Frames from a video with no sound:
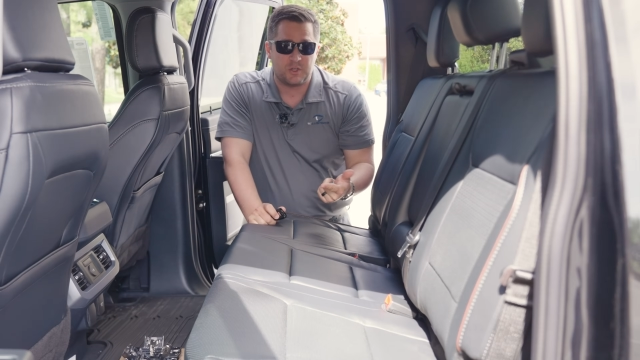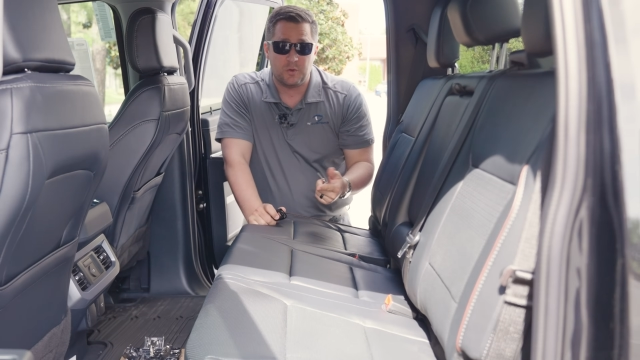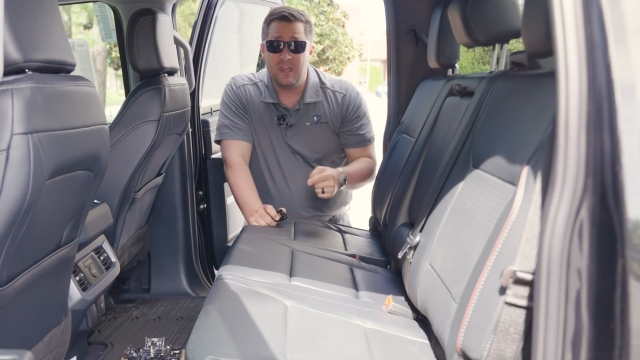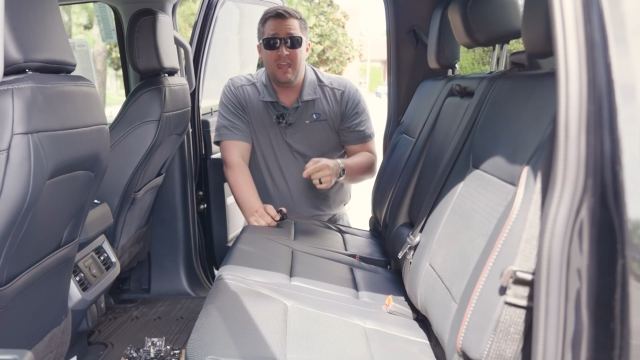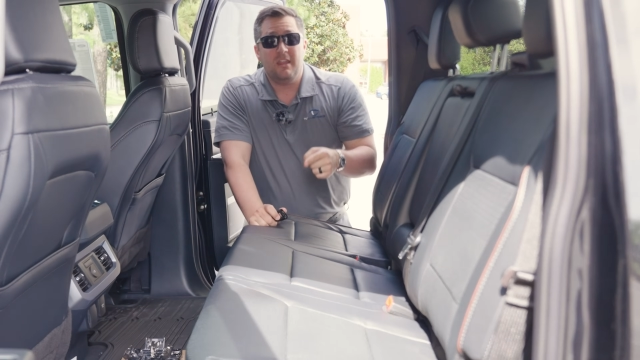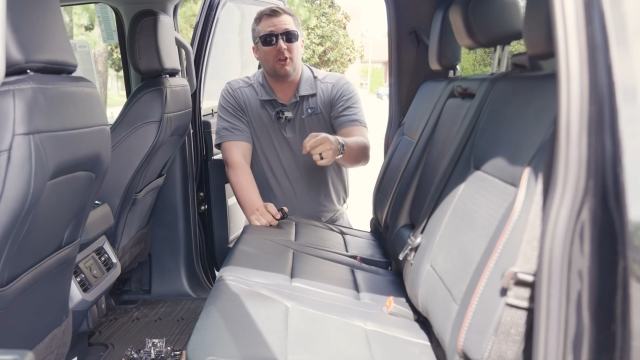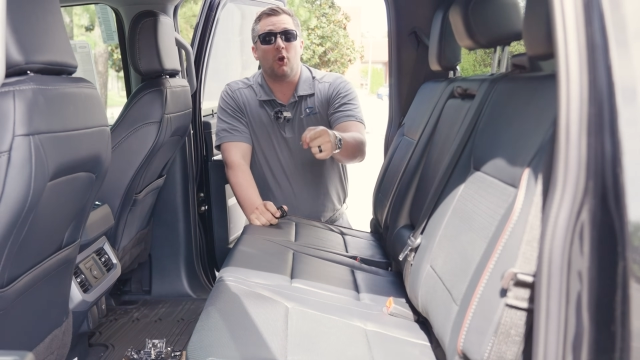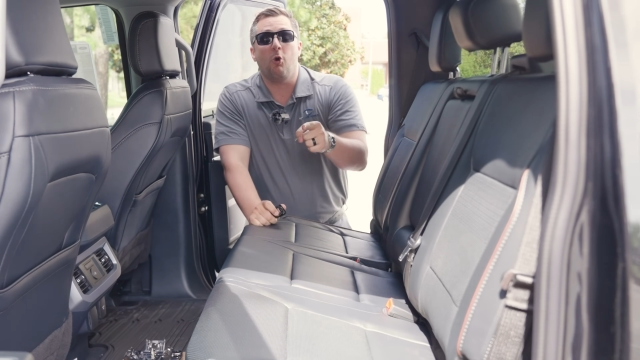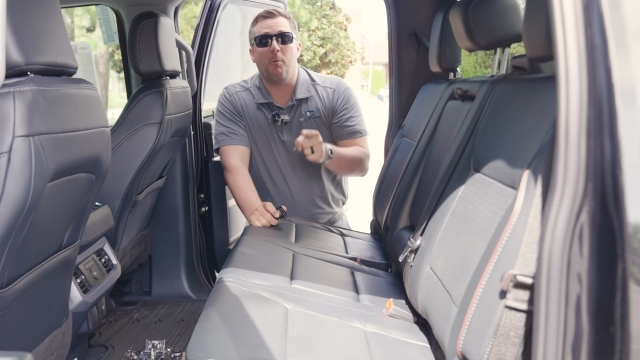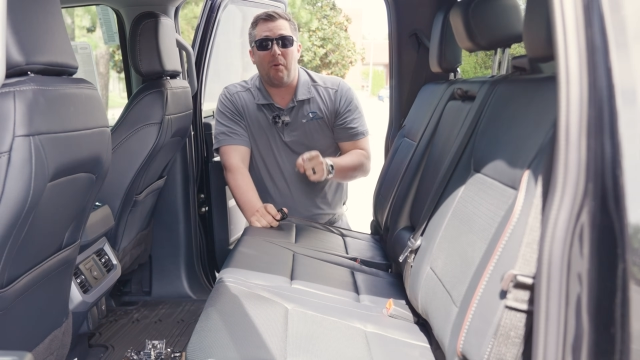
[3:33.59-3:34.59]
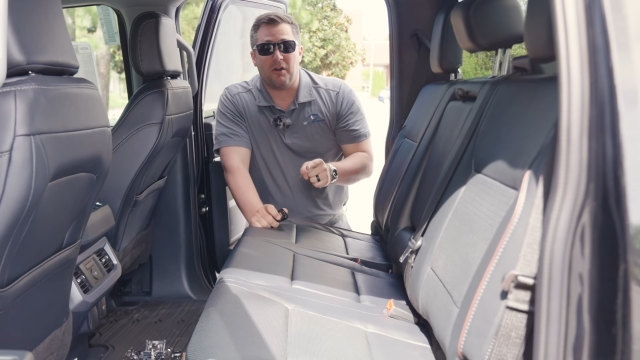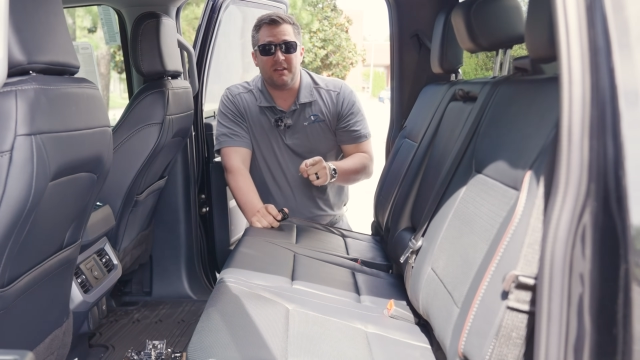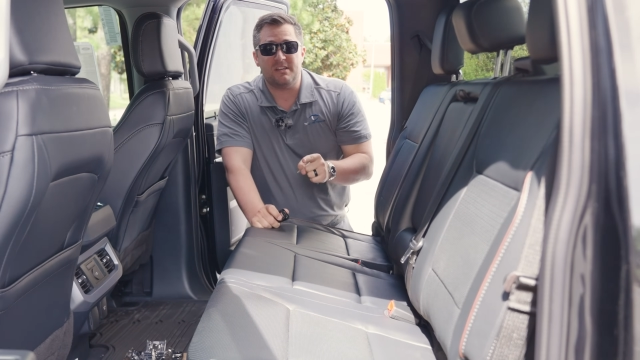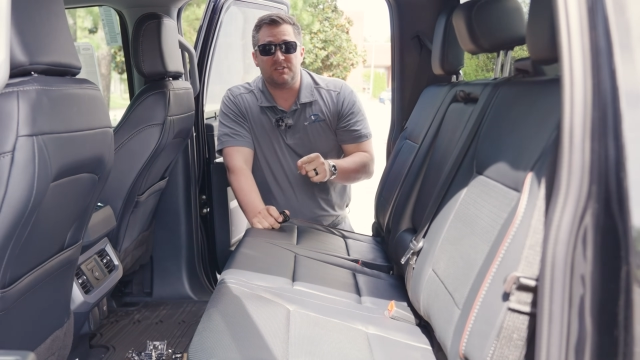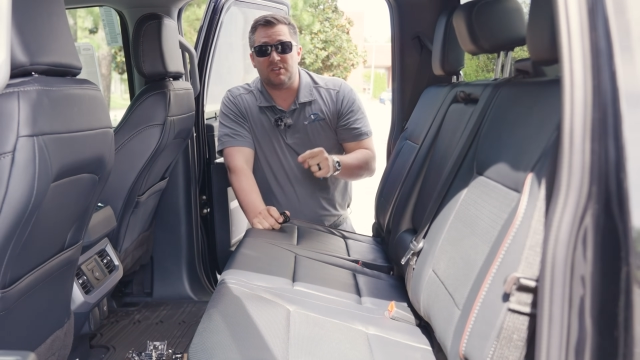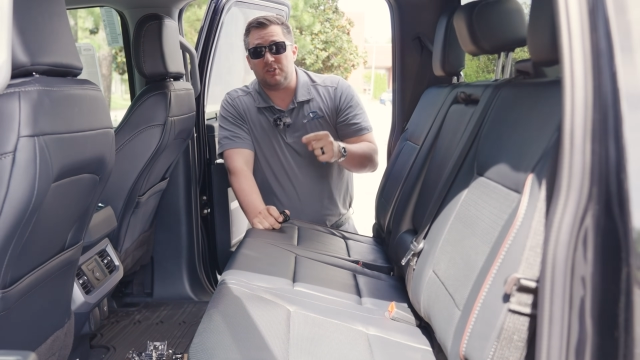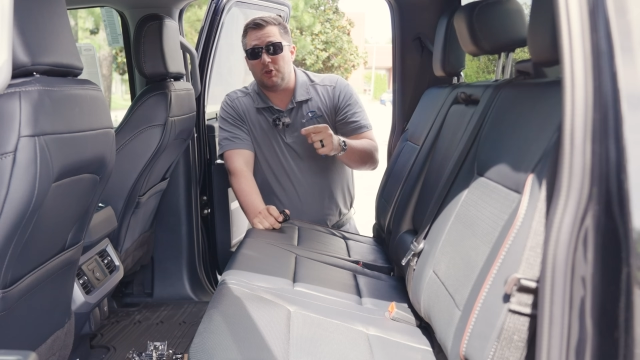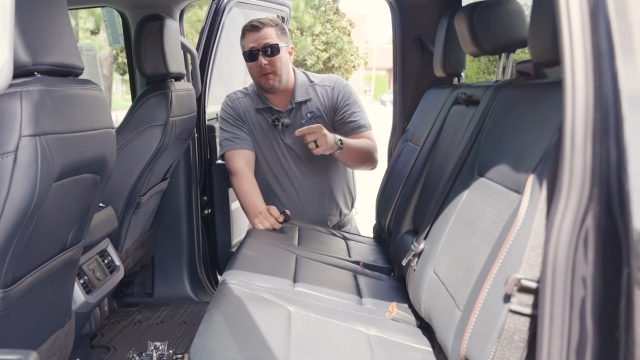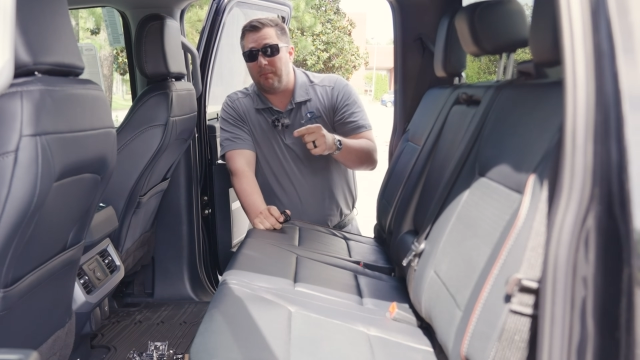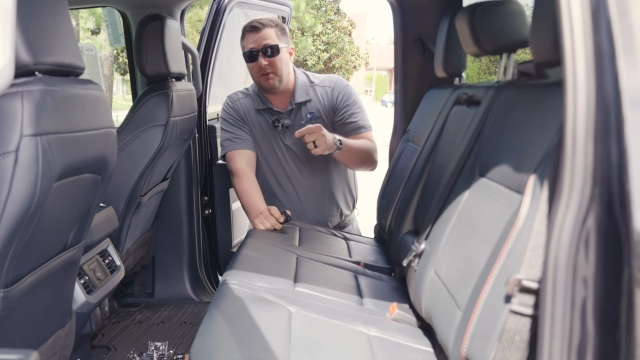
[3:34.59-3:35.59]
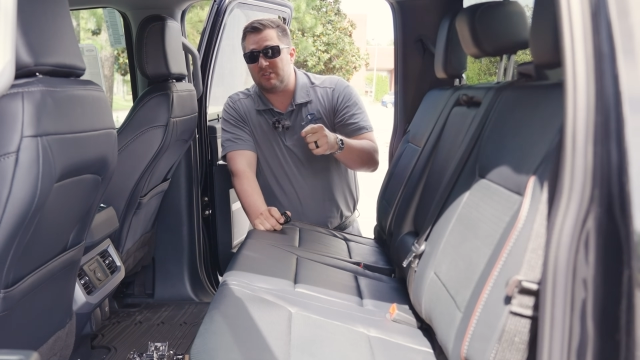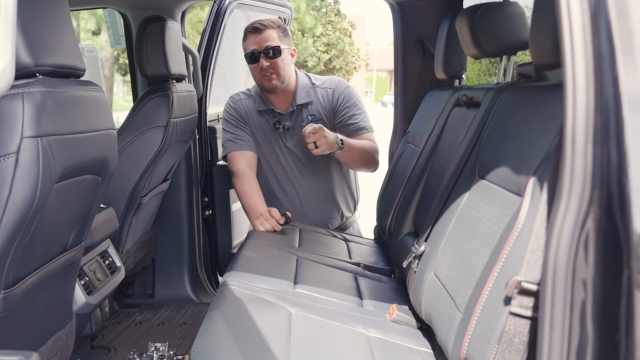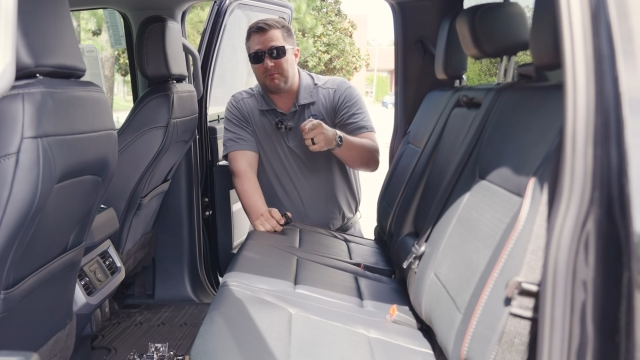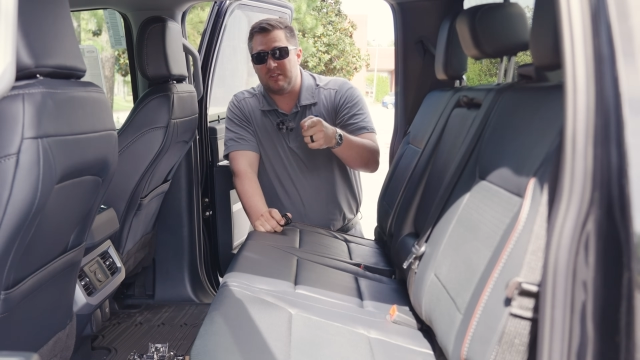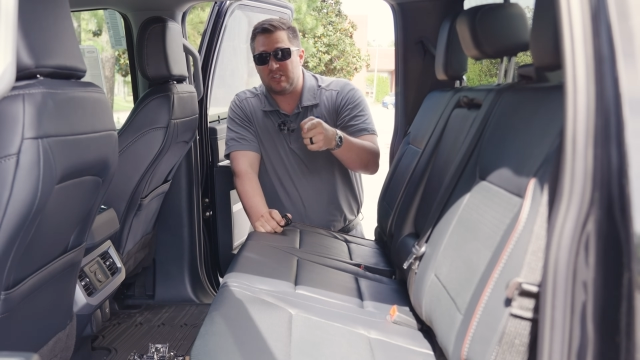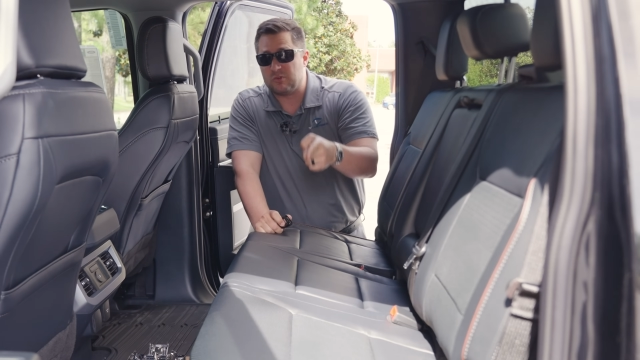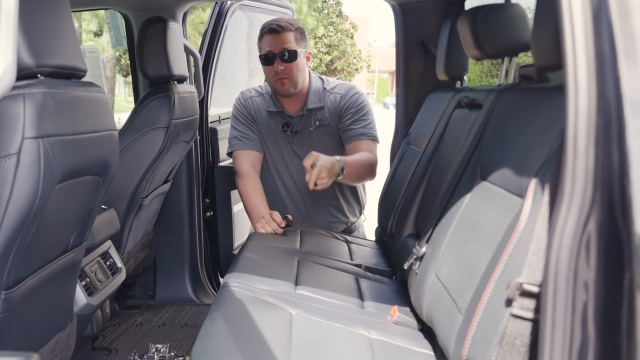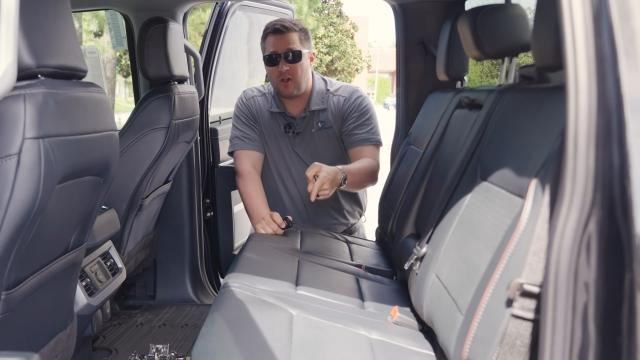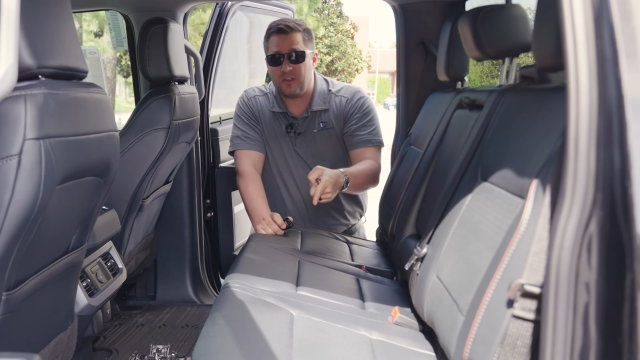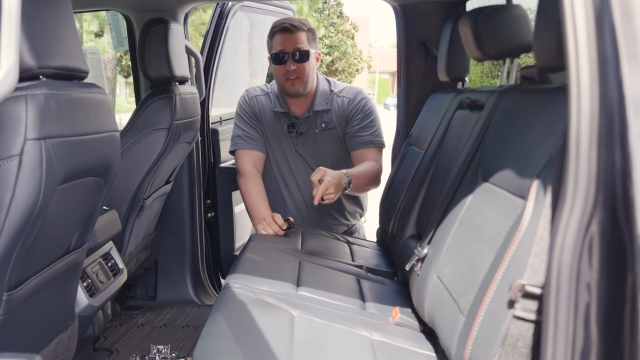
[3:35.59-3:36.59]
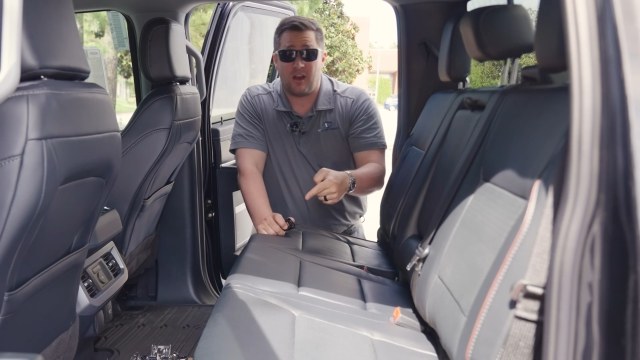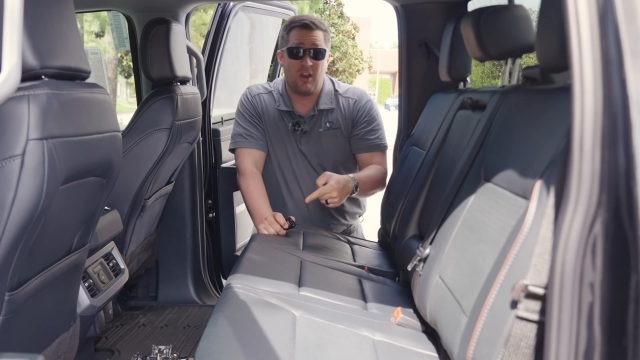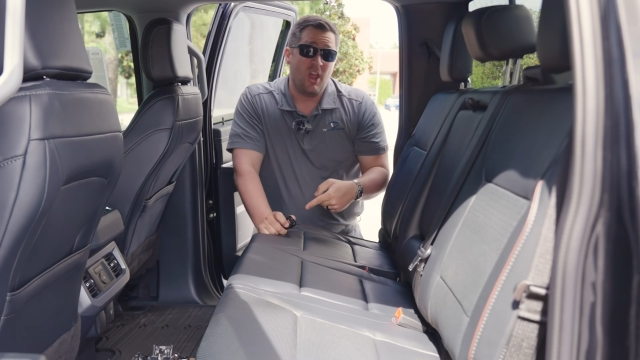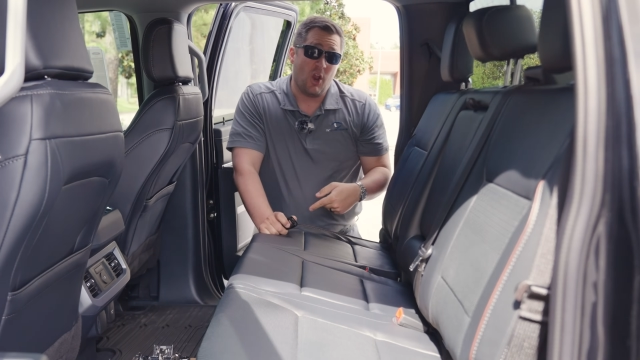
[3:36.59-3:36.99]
And the cool part is you can put something small in there,